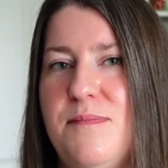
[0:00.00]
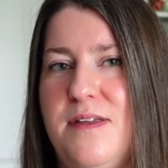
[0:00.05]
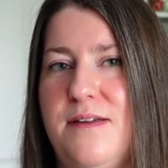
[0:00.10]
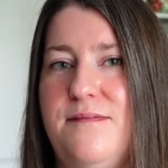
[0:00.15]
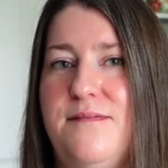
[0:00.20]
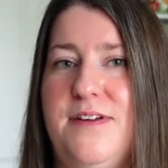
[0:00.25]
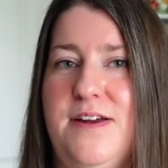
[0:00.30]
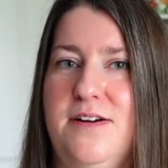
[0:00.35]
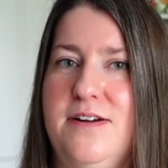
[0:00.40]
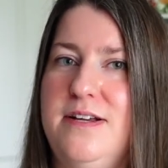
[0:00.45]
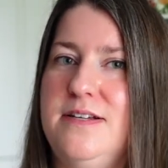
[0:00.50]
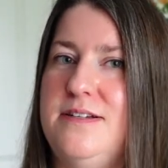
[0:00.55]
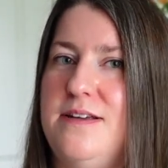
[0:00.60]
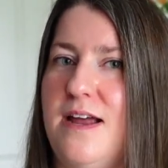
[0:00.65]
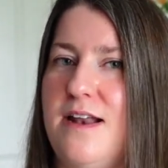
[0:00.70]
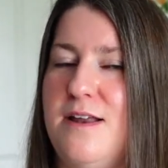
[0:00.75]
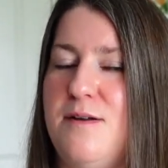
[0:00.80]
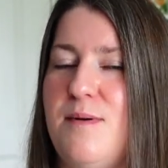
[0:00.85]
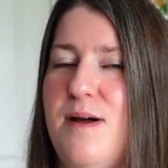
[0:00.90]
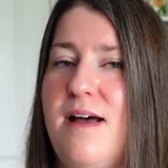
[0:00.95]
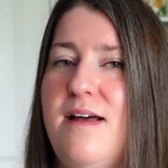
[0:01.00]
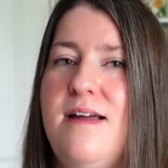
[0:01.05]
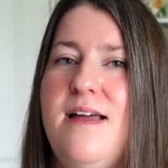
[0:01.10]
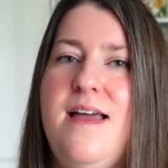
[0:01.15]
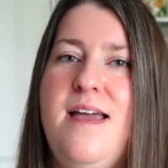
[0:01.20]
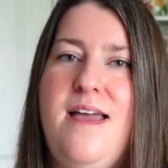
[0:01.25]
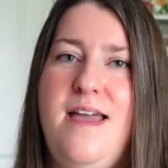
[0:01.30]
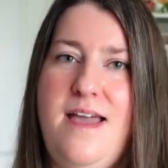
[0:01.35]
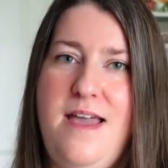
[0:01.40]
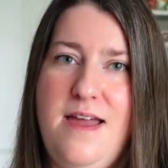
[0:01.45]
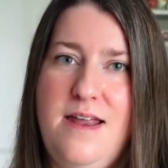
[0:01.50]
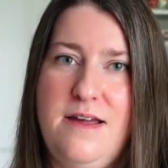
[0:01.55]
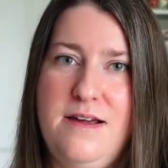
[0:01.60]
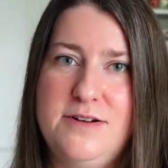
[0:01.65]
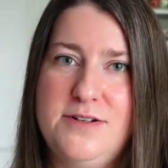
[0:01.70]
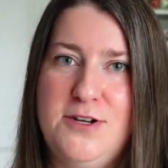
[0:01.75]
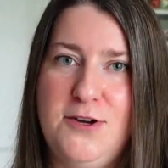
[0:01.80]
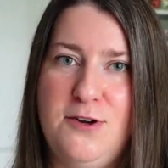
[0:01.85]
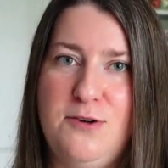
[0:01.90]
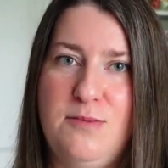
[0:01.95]
that I'm very excited about in
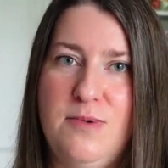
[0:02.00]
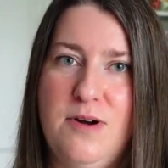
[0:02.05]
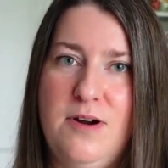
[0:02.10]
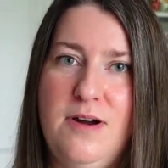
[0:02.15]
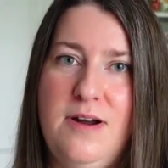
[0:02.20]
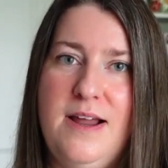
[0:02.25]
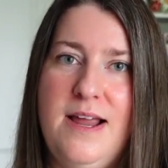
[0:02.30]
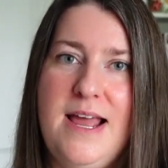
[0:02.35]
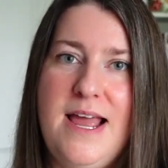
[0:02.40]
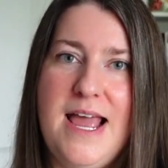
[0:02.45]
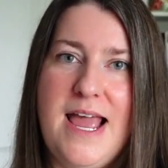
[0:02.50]
October